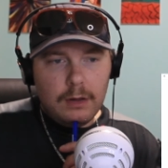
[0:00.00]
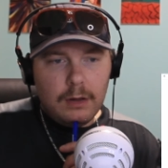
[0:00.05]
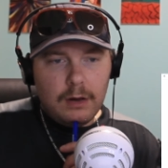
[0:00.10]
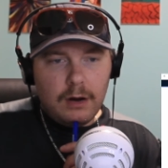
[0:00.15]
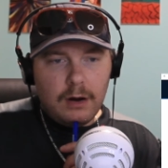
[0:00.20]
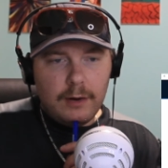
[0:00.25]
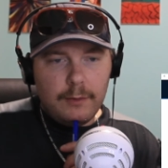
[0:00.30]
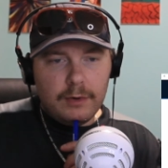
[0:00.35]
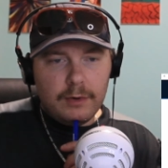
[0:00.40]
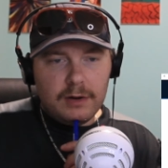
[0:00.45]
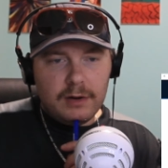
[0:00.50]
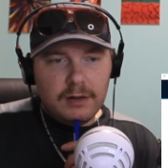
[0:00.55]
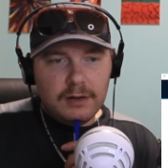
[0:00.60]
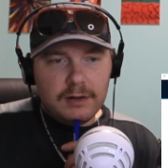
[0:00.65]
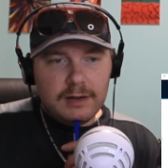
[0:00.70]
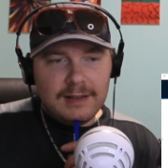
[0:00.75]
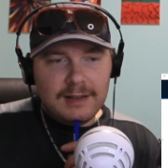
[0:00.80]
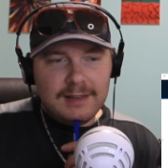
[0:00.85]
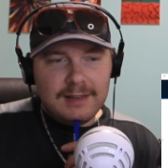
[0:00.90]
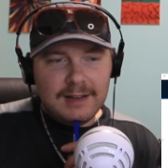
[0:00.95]
All right, we're going to look
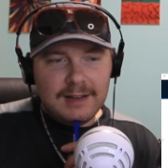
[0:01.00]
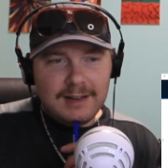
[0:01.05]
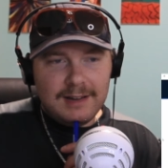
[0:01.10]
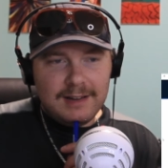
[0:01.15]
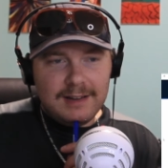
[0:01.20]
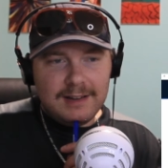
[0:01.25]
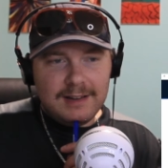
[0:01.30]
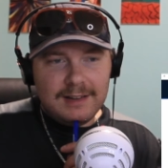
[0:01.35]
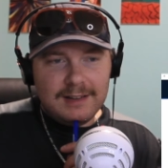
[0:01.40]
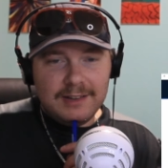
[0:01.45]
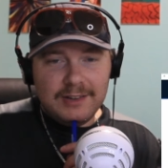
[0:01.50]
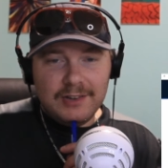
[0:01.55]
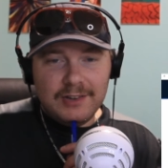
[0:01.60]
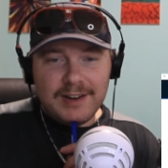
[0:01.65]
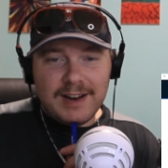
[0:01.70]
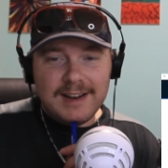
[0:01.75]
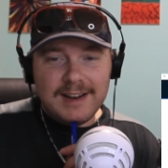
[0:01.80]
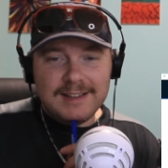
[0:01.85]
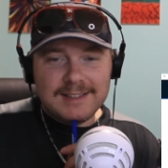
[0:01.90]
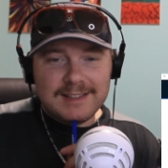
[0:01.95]
at the
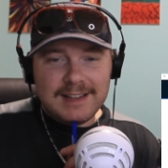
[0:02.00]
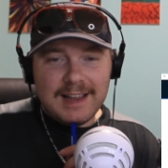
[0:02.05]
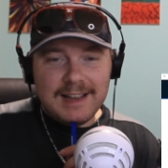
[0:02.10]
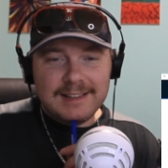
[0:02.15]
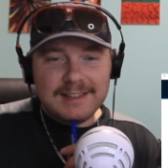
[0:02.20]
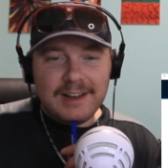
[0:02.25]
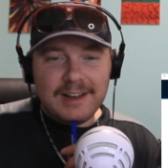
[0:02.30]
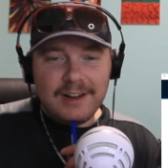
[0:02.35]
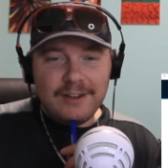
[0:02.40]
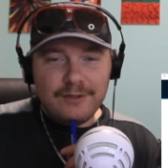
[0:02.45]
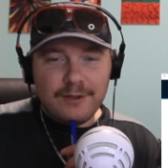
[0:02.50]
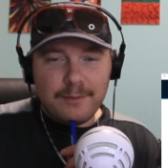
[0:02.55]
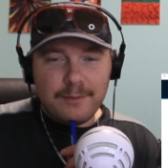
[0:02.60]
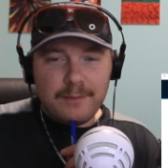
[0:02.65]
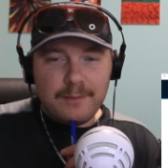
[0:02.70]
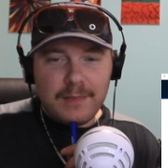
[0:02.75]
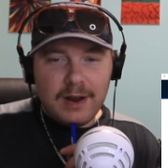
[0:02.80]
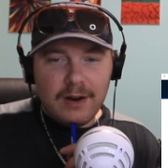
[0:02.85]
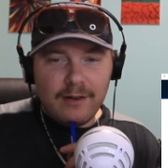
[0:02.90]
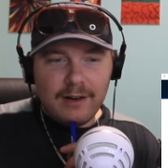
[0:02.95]
United States of
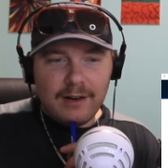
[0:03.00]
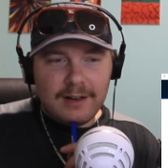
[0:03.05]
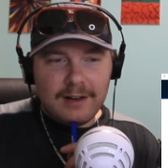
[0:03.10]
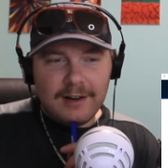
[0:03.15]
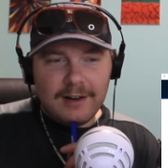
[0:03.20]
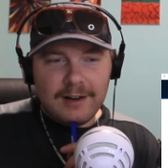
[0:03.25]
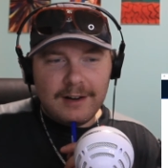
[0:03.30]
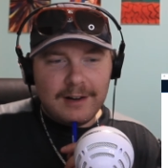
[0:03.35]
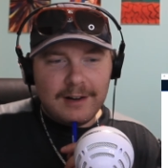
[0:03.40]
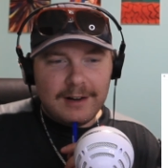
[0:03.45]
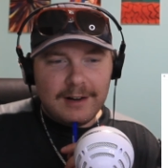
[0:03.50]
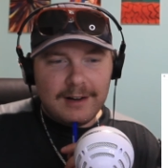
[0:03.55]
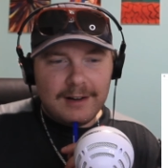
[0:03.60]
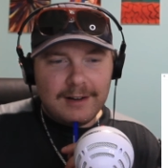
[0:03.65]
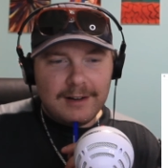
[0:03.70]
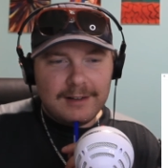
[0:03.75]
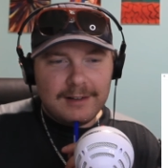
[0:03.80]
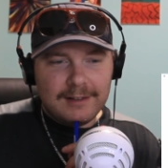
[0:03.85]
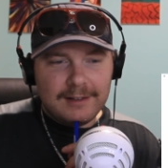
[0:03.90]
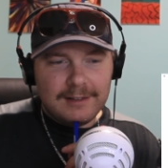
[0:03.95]
America.
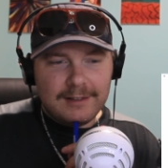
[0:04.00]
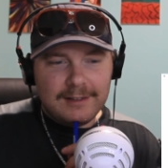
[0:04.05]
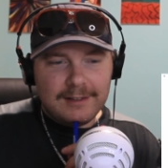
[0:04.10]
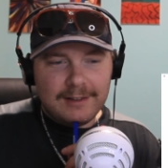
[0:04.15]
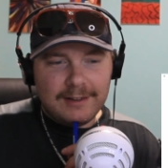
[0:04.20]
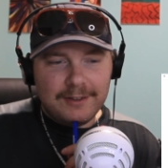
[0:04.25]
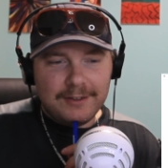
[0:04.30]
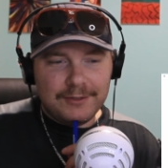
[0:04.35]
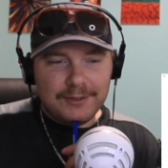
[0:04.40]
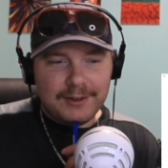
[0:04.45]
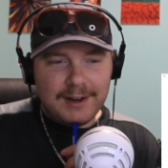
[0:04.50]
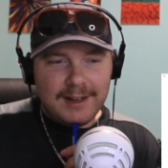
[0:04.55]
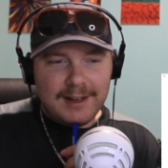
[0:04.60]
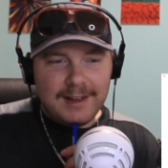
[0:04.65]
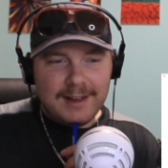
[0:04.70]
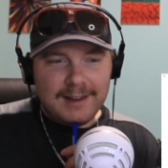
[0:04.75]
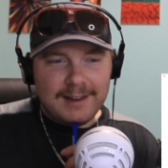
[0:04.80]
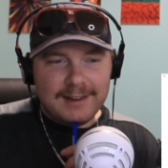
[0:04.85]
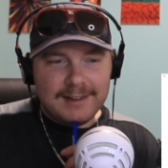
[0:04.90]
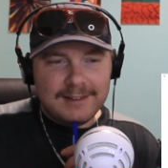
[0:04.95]
All
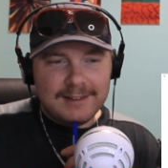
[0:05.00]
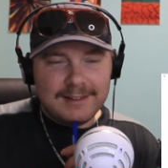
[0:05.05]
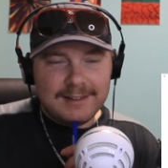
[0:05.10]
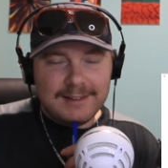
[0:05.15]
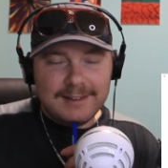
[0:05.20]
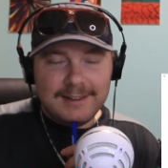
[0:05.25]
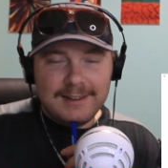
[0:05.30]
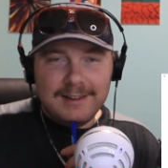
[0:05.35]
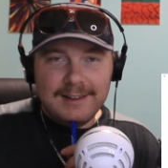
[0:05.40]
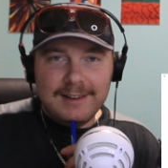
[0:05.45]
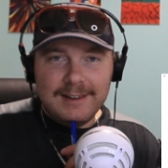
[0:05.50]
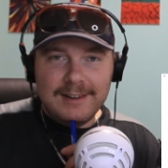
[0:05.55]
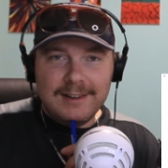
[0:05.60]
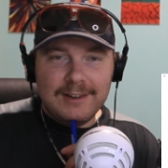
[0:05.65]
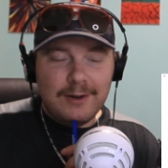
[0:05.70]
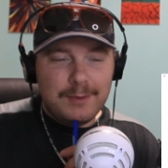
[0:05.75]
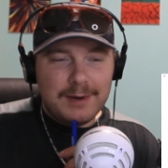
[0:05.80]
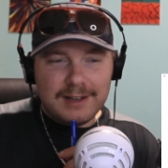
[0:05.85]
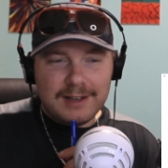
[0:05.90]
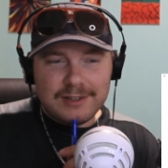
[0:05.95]
right.
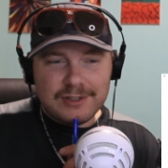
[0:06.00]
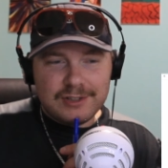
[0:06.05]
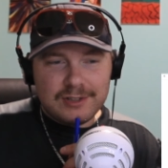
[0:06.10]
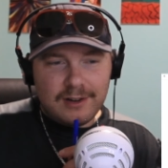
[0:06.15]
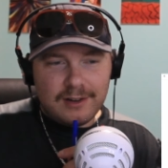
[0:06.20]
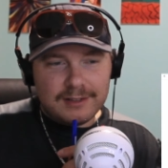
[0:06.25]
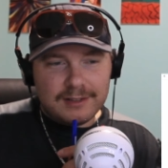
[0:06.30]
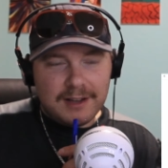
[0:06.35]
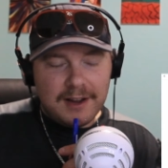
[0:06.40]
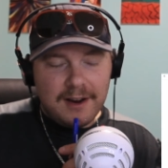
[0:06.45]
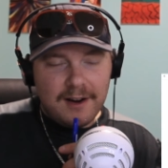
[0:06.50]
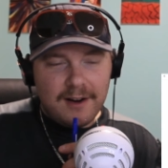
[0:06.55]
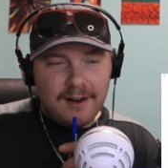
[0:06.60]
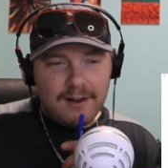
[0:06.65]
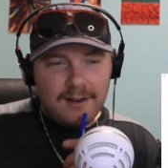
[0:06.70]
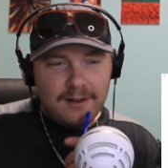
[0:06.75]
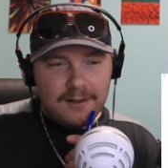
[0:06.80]
Nobody gets shot there.